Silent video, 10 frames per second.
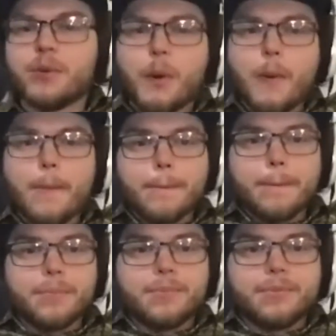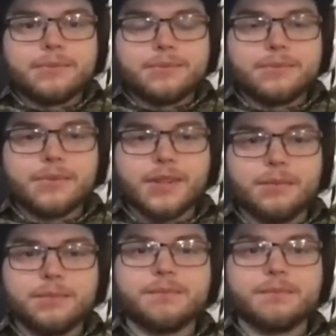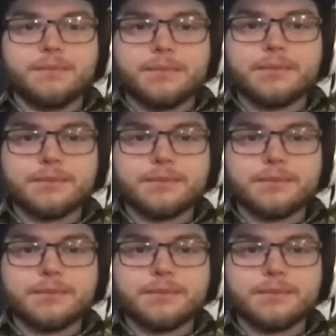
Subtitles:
So that you could flex. Yeah, It's a